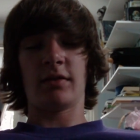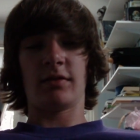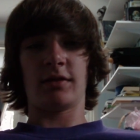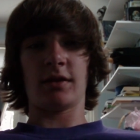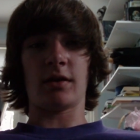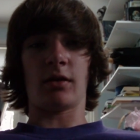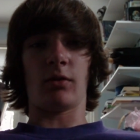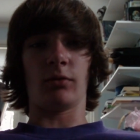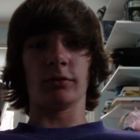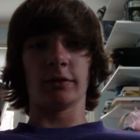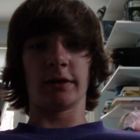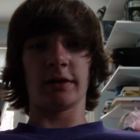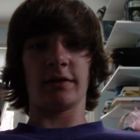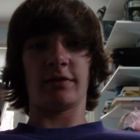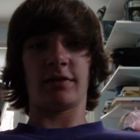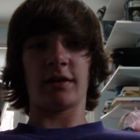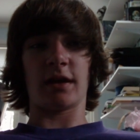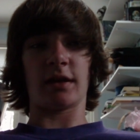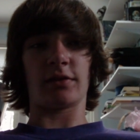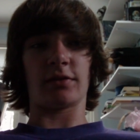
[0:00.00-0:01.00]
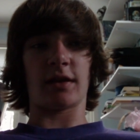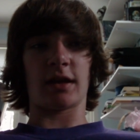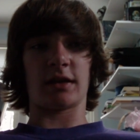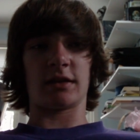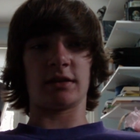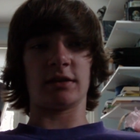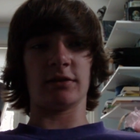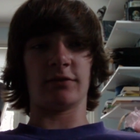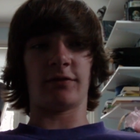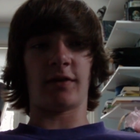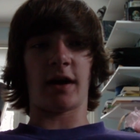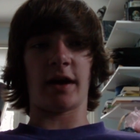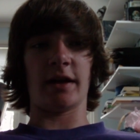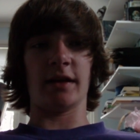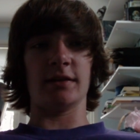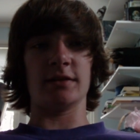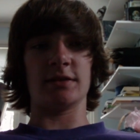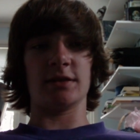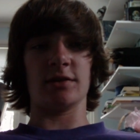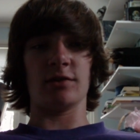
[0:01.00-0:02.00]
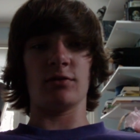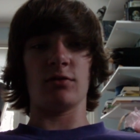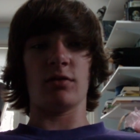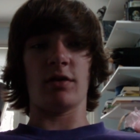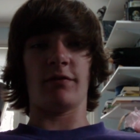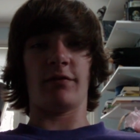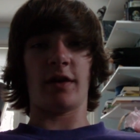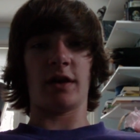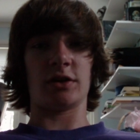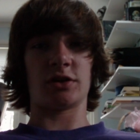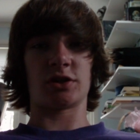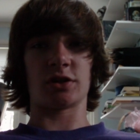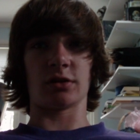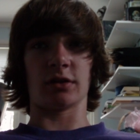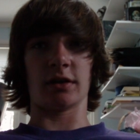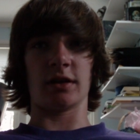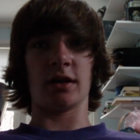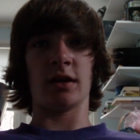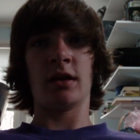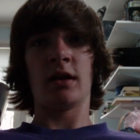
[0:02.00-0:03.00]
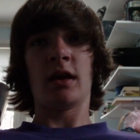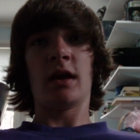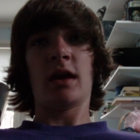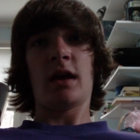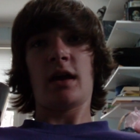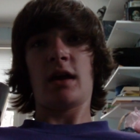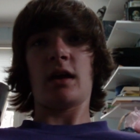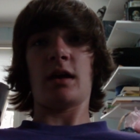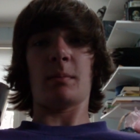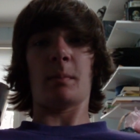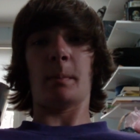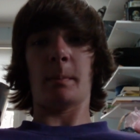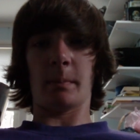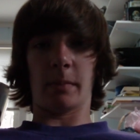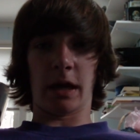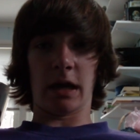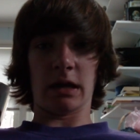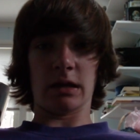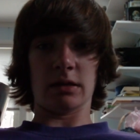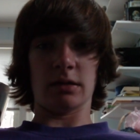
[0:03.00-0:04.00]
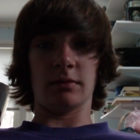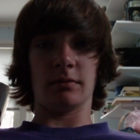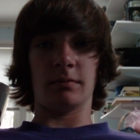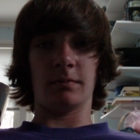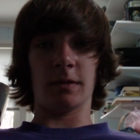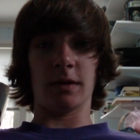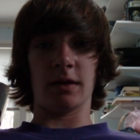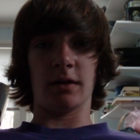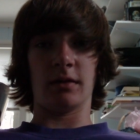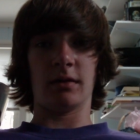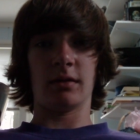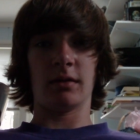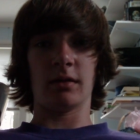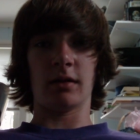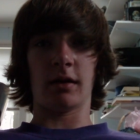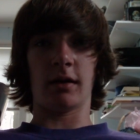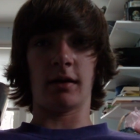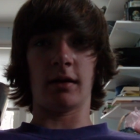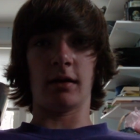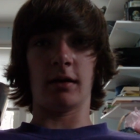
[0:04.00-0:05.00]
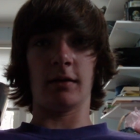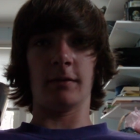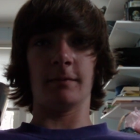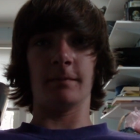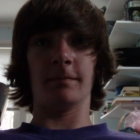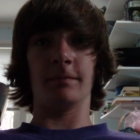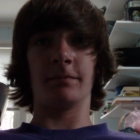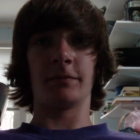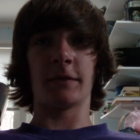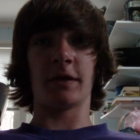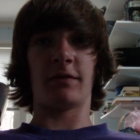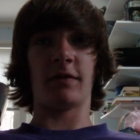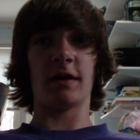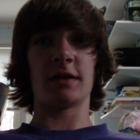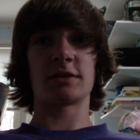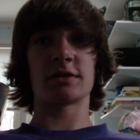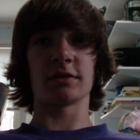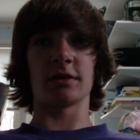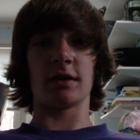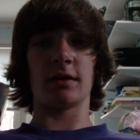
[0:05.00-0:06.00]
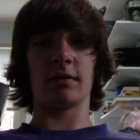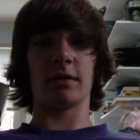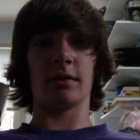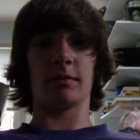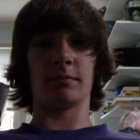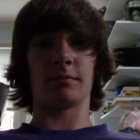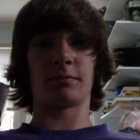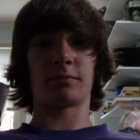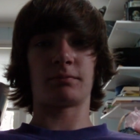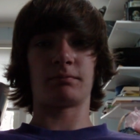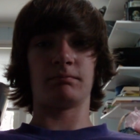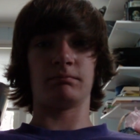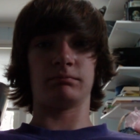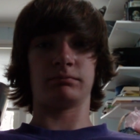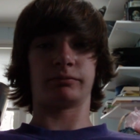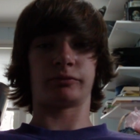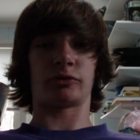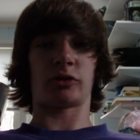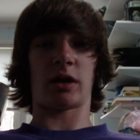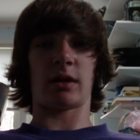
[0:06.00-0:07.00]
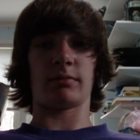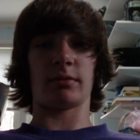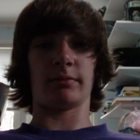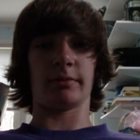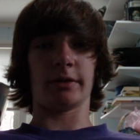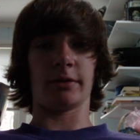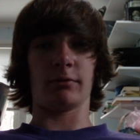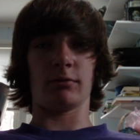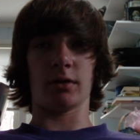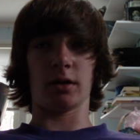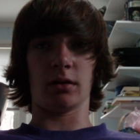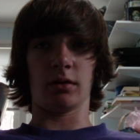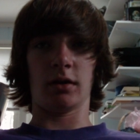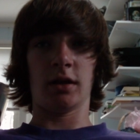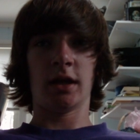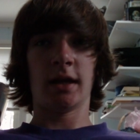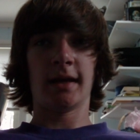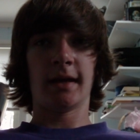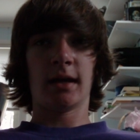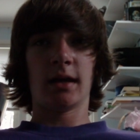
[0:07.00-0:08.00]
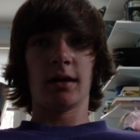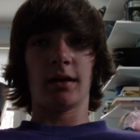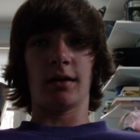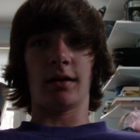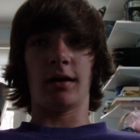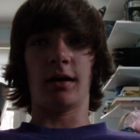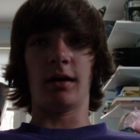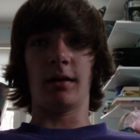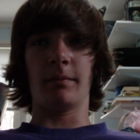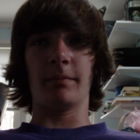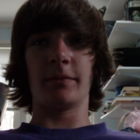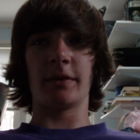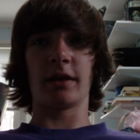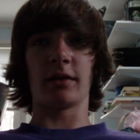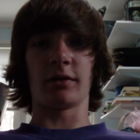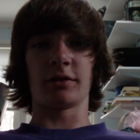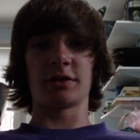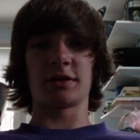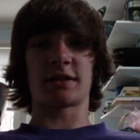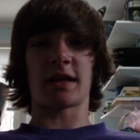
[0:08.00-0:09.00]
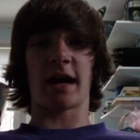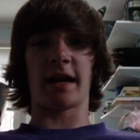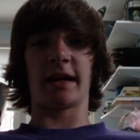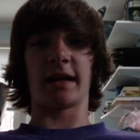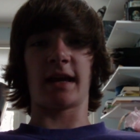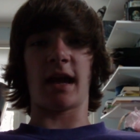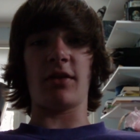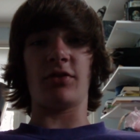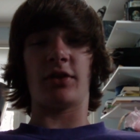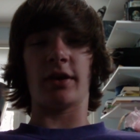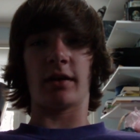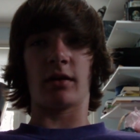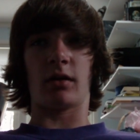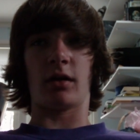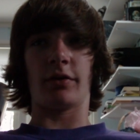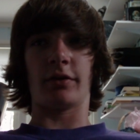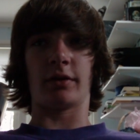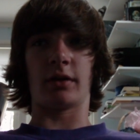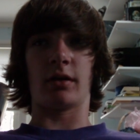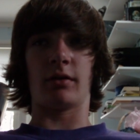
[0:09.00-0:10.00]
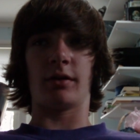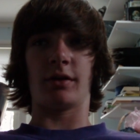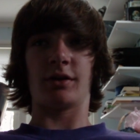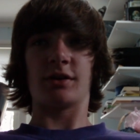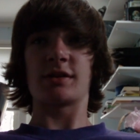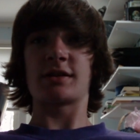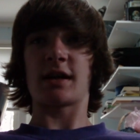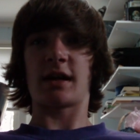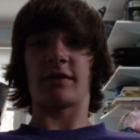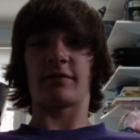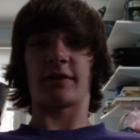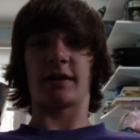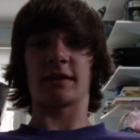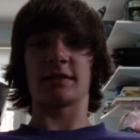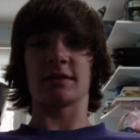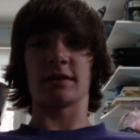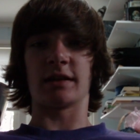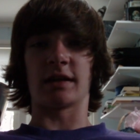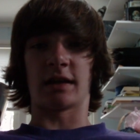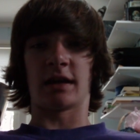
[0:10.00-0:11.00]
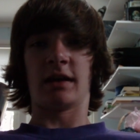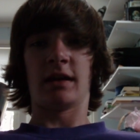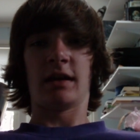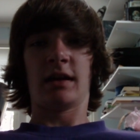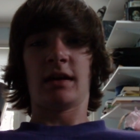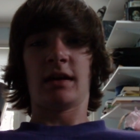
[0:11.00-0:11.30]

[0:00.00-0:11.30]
the only thing that defines you. Eventually, it may be. Eventually, it probably will. It'll just kind of get there on their own. It just kind of gets, like,